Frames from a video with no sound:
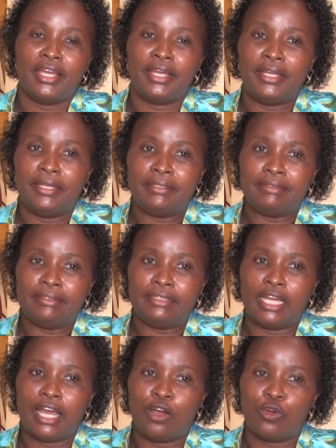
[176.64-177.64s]
and
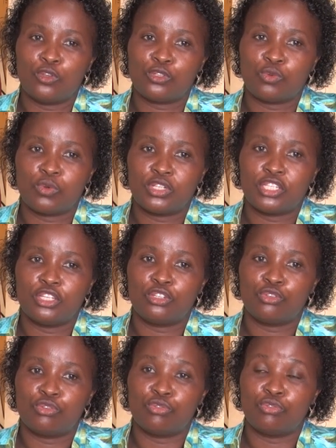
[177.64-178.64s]
I uh, also
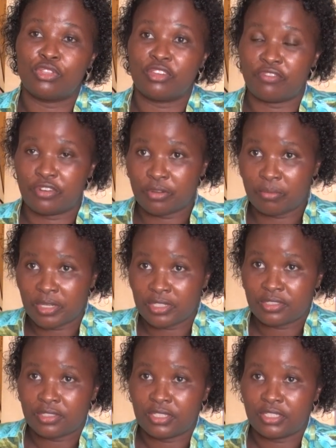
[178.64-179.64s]
wanted to do the very
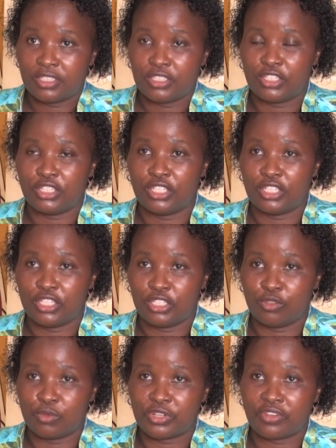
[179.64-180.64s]
best
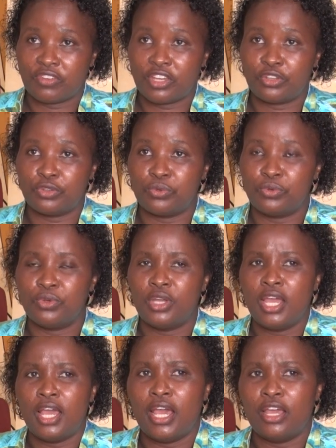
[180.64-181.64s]
in whatever I do.
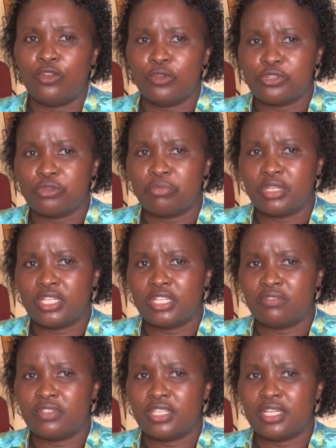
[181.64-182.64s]
And also
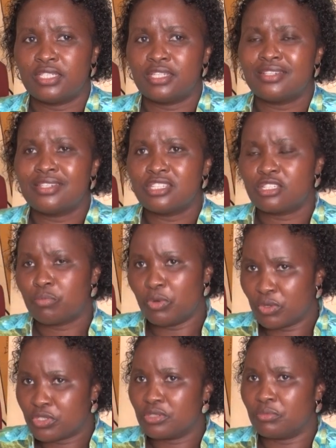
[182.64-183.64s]
believed that it is
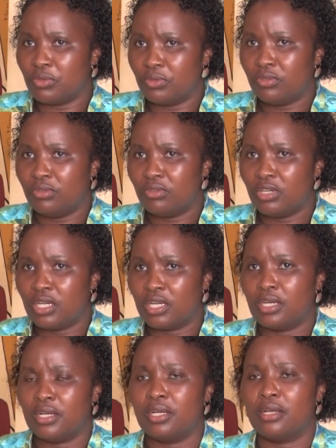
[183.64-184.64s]
possible
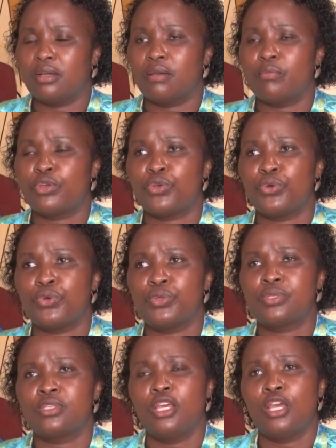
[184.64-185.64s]
uh,
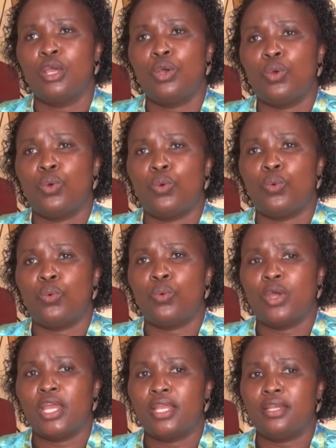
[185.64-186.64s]
because
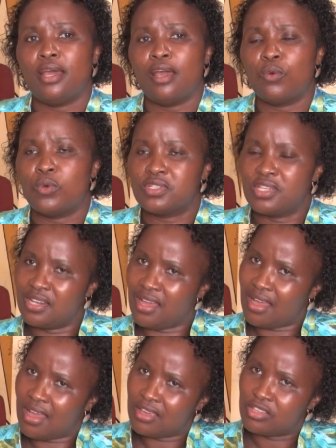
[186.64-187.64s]
when I was in
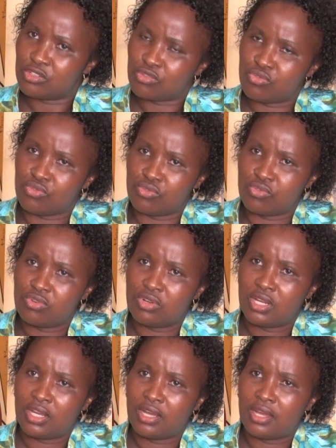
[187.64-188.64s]
high school,
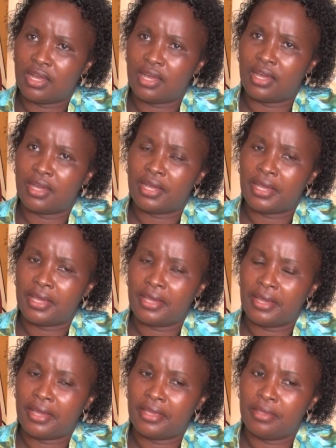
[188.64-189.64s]
uh,
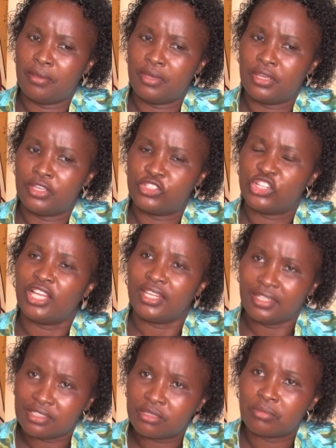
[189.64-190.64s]
I, I
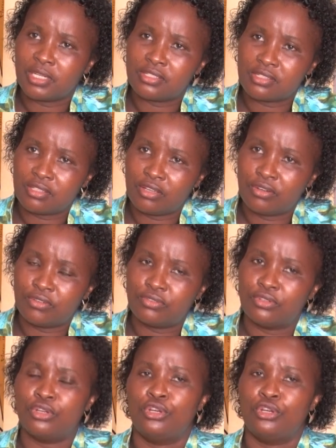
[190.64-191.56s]
challenged myself